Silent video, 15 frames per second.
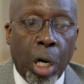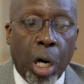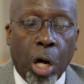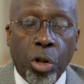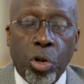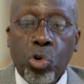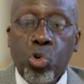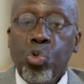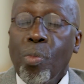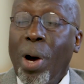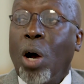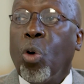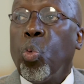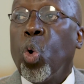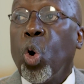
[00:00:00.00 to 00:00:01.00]
under whom
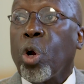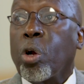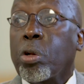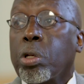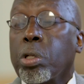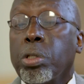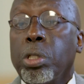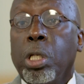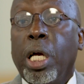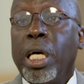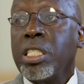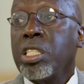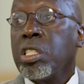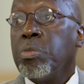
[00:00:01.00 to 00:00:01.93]
I worked as an